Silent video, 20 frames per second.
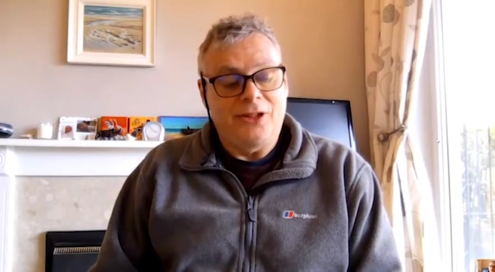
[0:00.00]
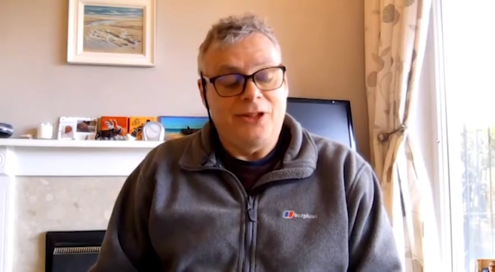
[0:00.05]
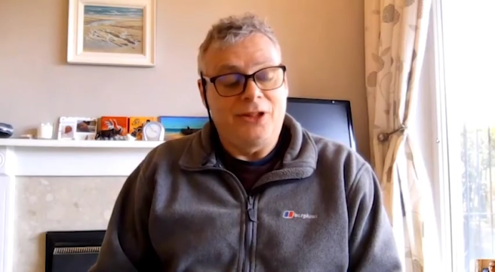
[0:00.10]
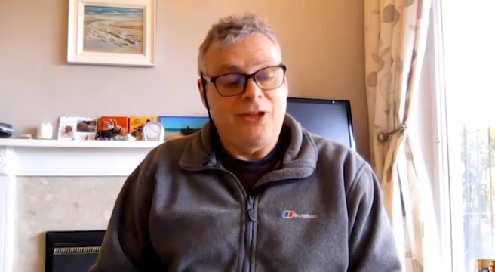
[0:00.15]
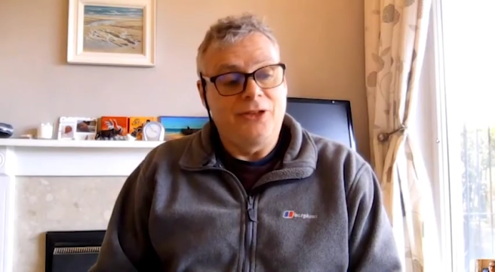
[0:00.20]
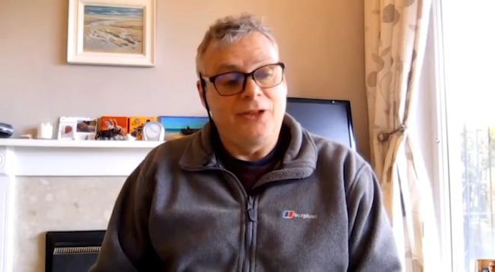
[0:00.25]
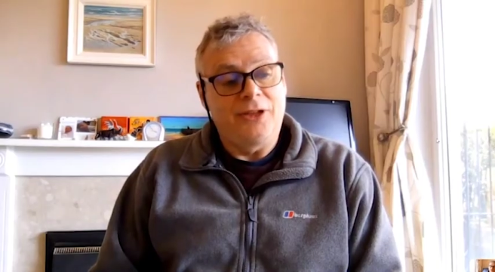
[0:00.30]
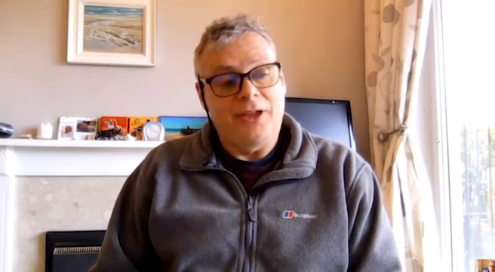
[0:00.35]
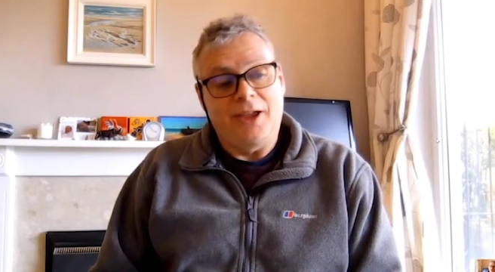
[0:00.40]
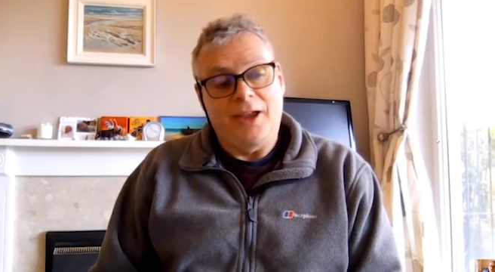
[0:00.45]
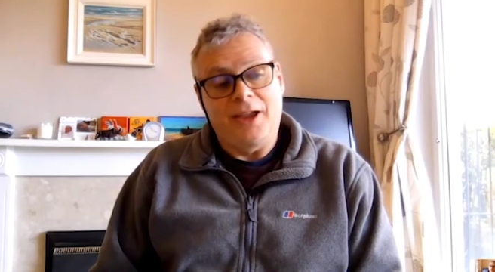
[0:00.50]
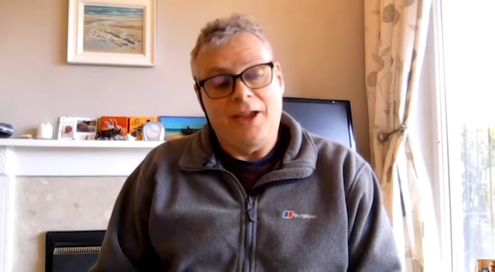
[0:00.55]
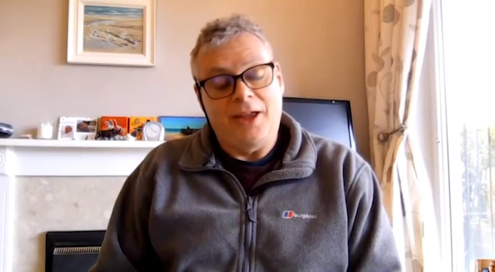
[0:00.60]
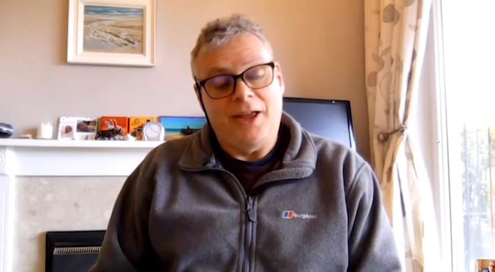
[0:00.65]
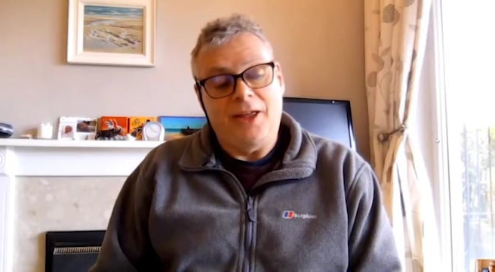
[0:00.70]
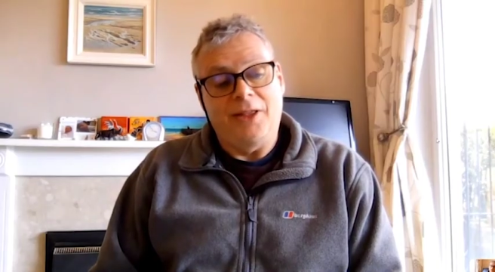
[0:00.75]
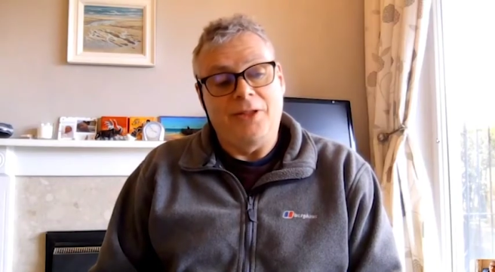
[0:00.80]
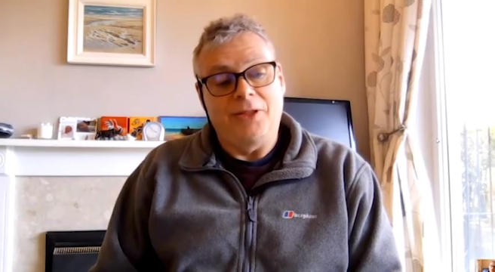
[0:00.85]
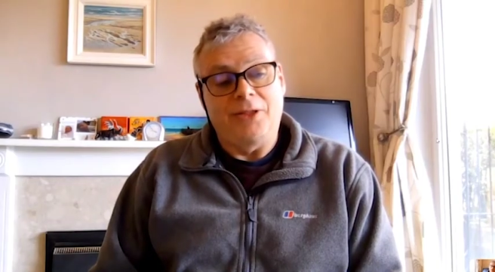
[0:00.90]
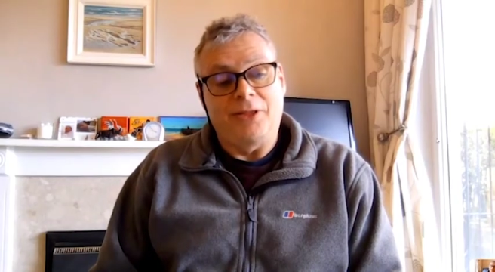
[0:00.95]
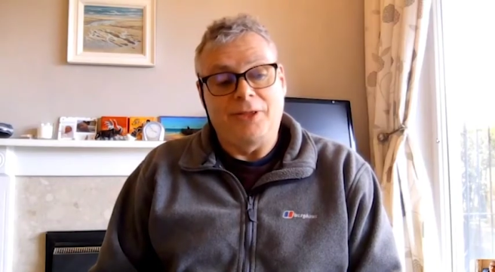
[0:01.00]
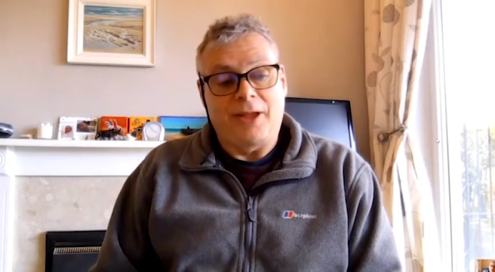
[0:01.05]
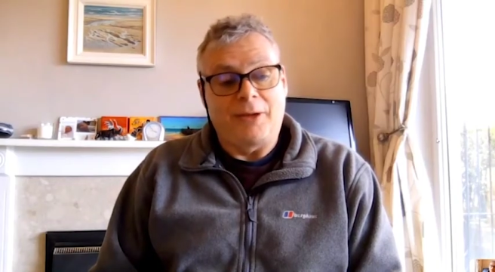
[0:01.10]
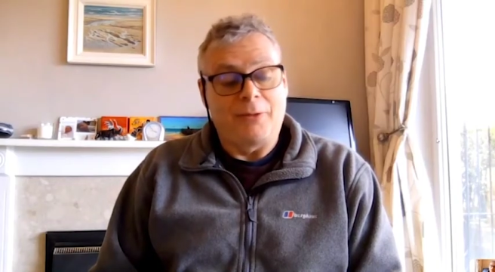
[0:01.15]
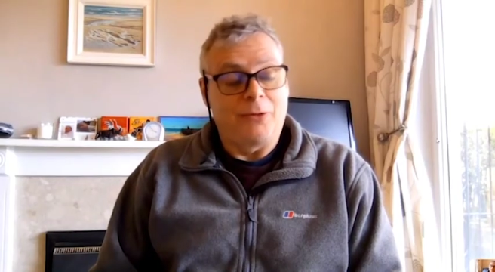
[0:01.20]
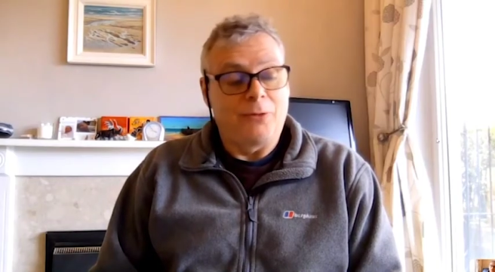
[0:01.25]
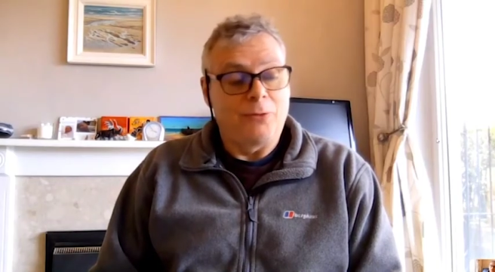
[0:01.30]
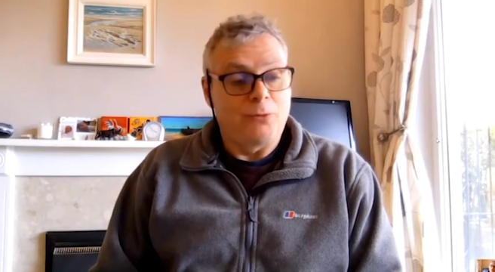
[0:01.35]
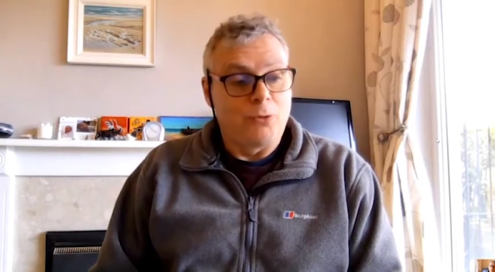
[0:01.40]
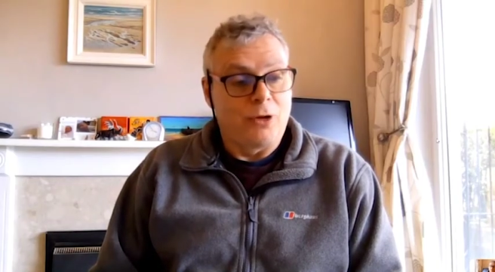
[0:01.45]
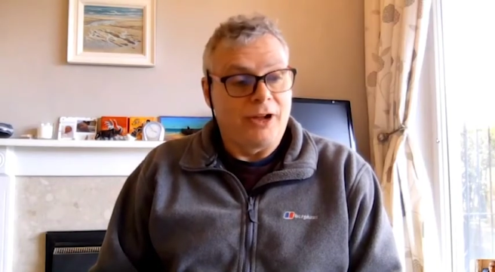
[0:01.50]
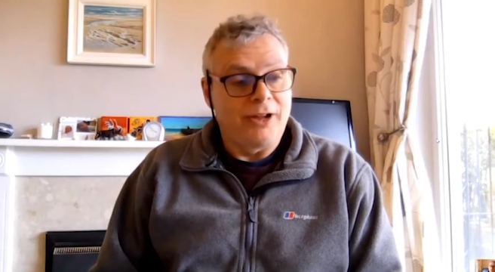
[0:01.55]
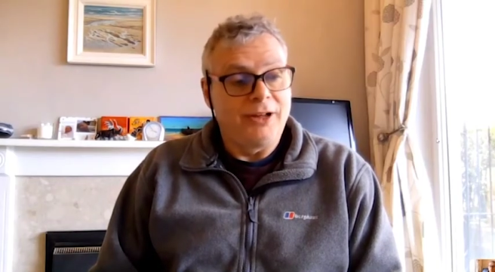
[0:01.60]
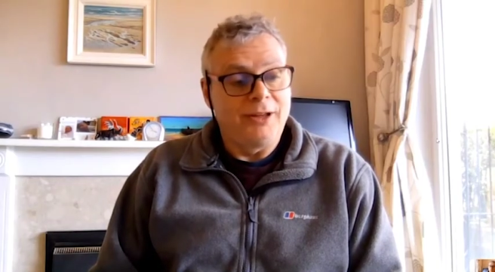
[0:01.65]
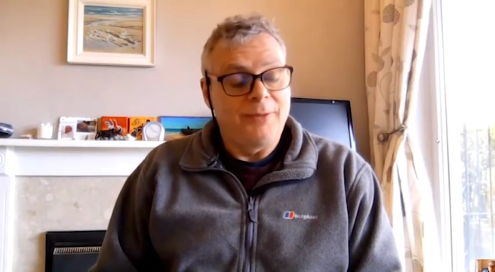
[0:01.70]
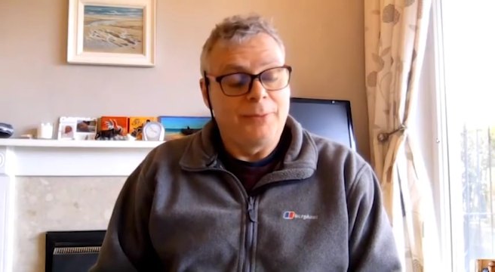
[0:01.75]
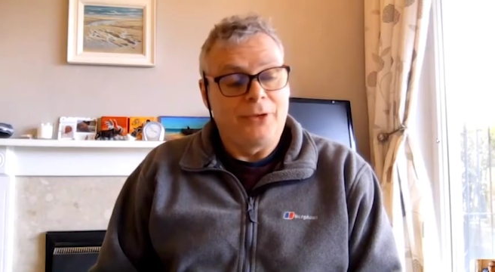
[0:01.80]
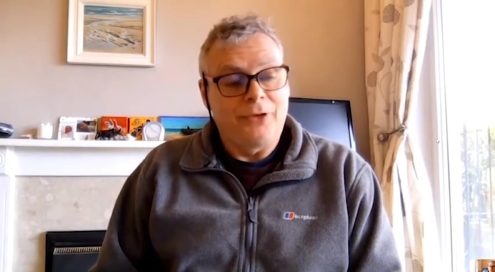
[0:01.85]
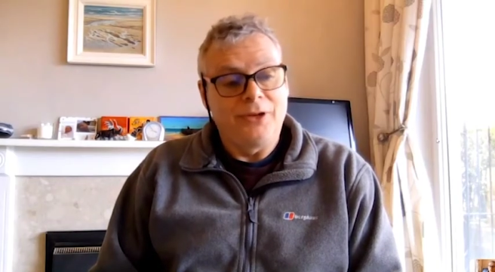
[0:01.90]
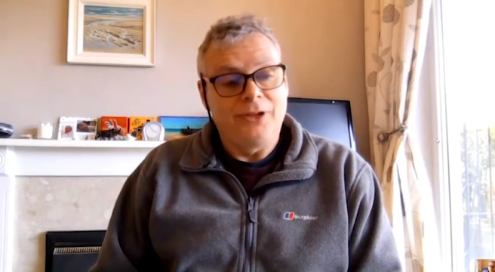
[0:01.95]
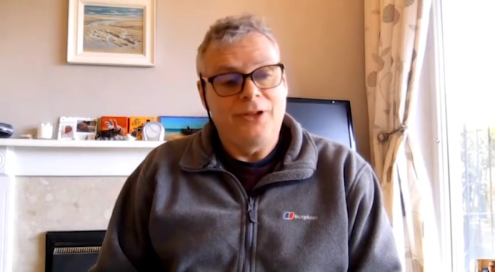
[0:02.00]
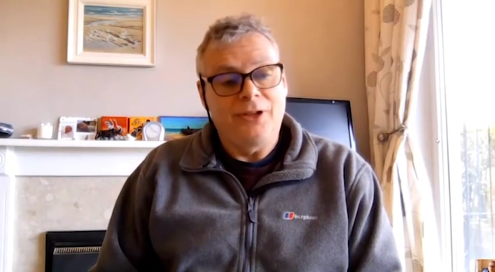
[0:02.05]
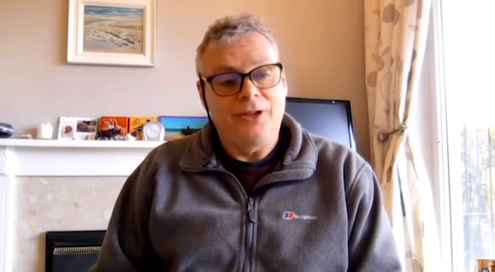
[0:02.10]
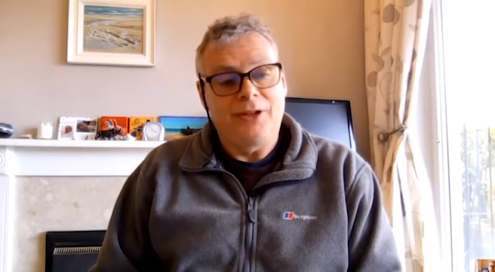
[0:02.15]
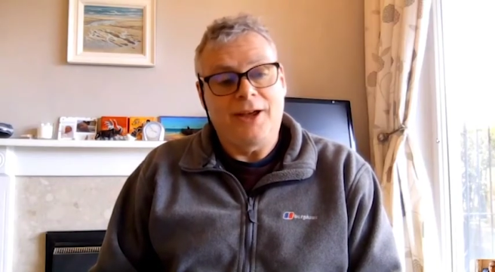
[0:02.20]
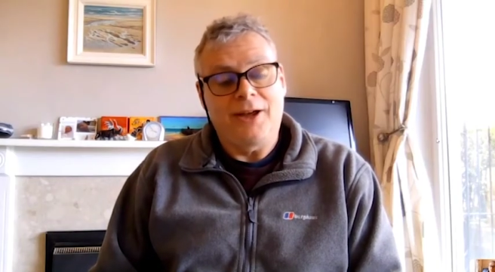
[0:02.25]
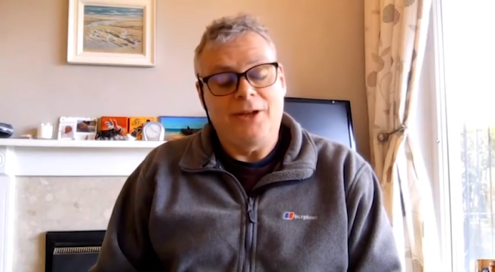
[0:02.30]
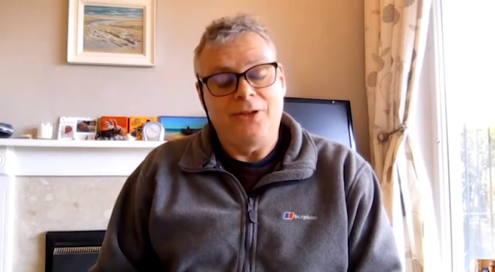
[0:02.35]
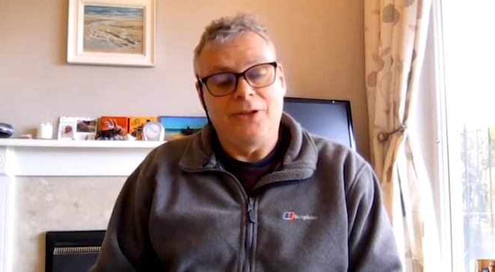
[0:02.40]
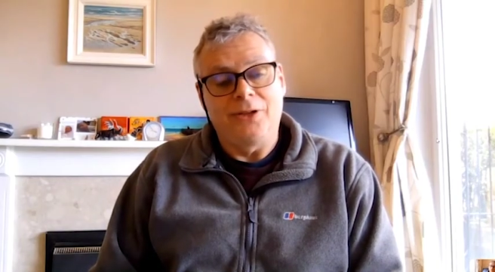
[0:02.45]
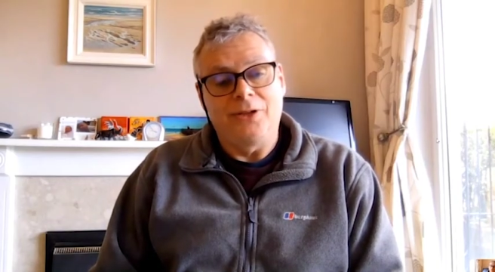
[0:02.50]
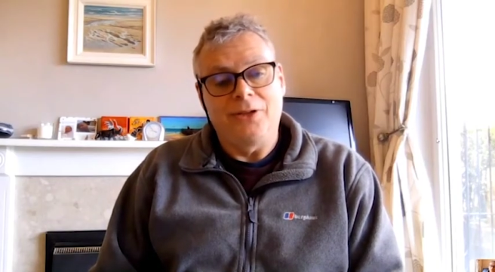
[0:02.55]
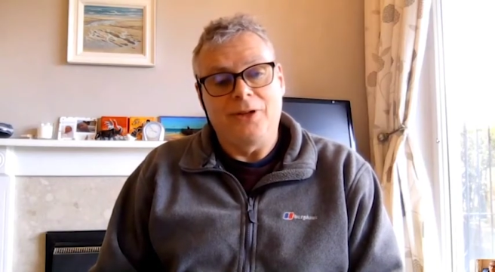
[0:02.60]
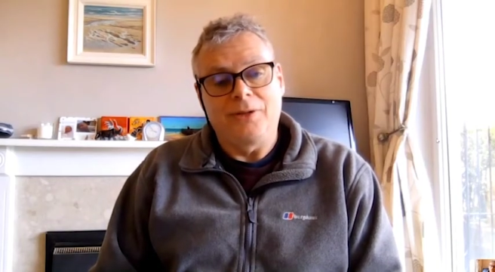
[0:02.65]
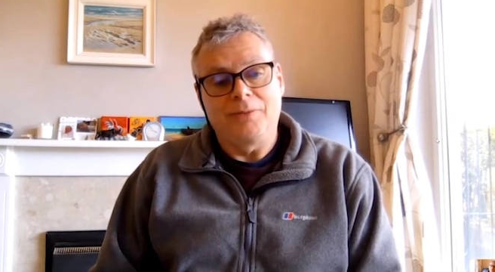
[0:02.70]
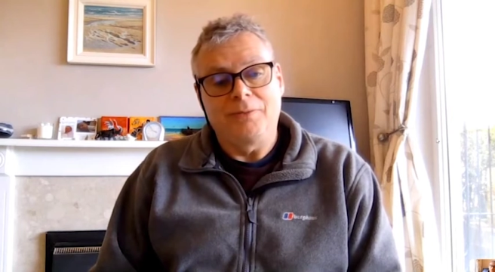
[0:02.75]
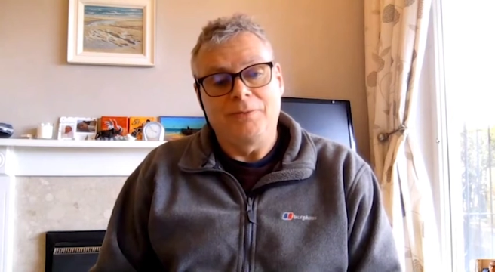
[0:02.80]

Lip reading: their decision. They were rightly pointed out that